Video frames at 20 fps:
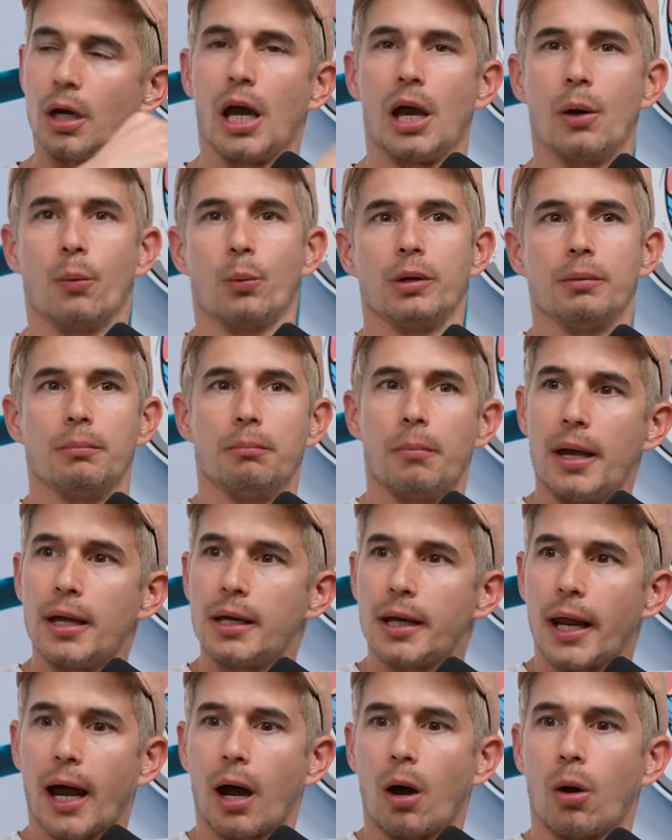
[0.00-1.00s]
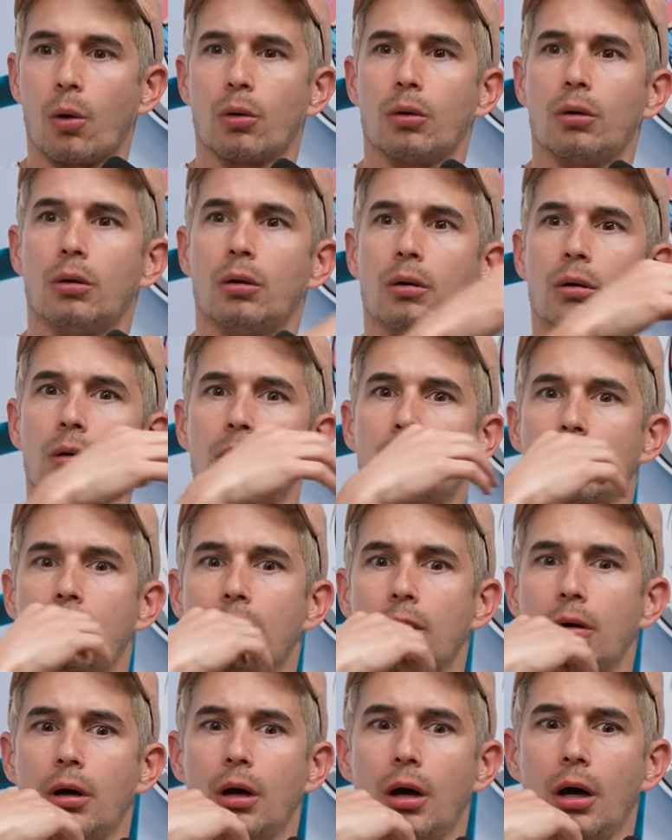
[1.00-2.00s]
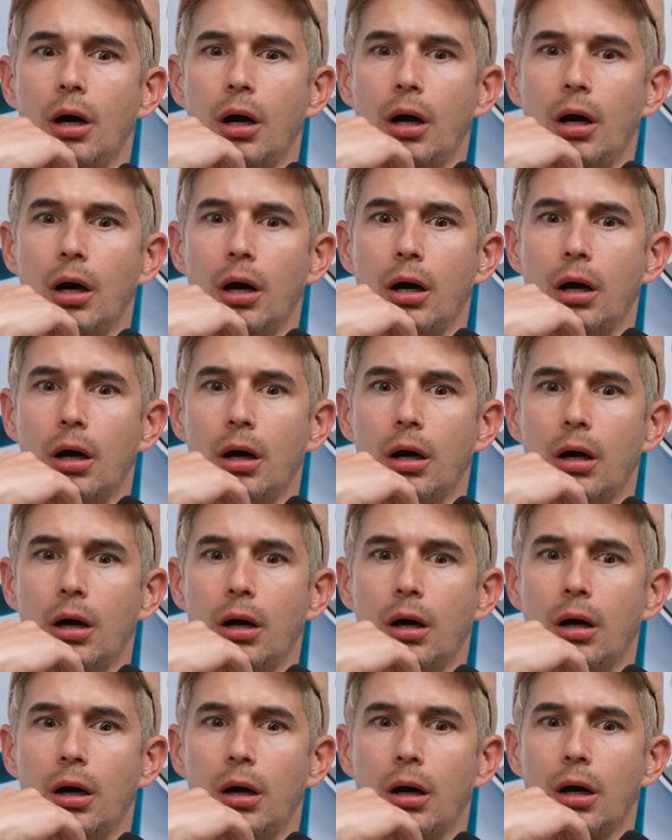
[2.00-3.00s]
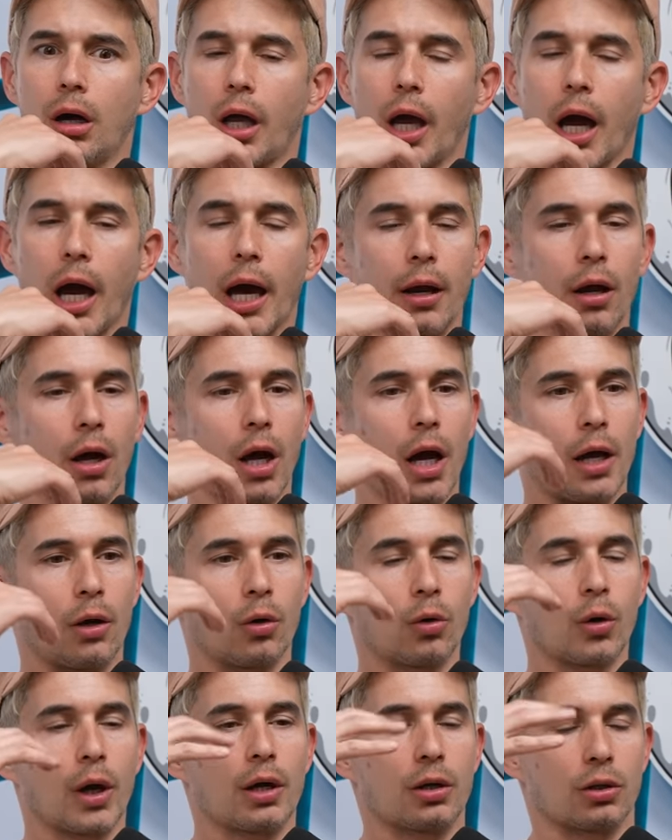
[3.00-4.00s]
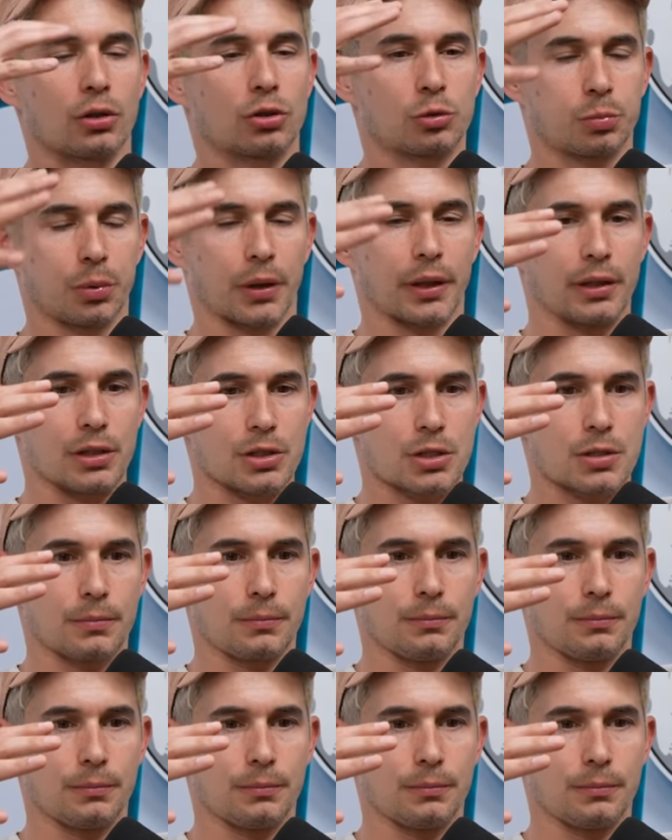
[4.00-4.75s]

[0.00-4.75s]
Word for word: and we made out. Uh, God, I don't know how to explain this.